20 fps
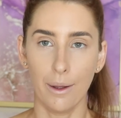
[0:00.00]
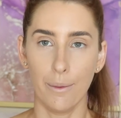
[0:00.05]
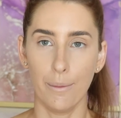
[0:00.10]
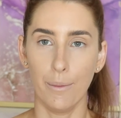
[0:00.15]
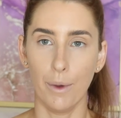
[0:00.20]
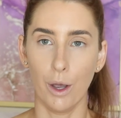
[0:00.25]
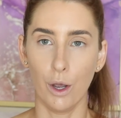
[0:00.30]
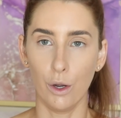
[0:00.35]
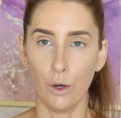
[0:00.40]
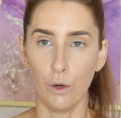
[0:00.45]

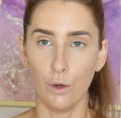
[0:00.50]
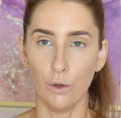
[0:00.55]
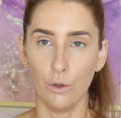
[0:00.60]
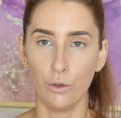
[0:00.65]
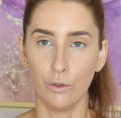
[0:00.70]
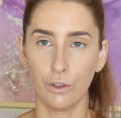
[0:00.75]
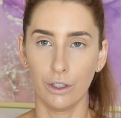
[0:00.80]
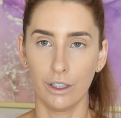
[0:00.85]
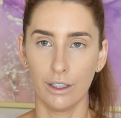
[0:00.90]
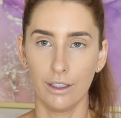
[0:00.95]

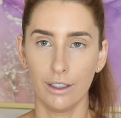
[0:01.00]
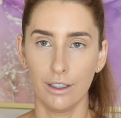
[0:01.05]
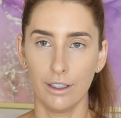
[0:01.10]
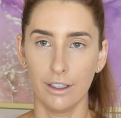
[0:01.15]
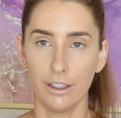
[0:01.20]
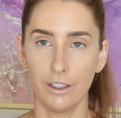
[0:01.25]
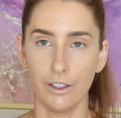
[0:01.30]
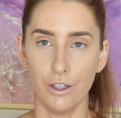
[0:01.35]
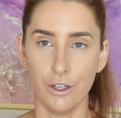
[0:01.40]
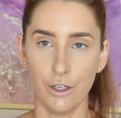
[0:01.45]
mauve
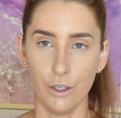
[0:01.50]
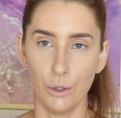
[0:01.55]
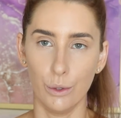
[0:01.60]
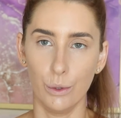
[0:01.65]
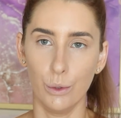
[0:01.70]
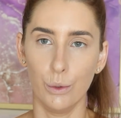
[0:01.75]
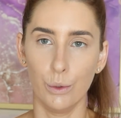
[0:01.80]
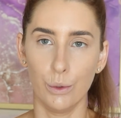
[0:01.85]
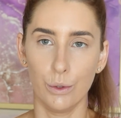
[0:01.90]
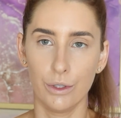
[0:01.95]

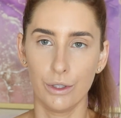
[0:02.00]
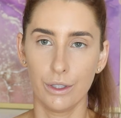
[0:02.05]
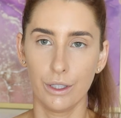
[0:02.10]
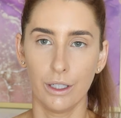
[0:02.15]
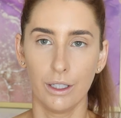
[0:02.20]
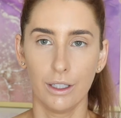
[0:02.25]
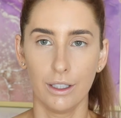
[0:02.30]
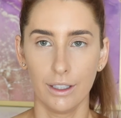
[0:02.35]
nudes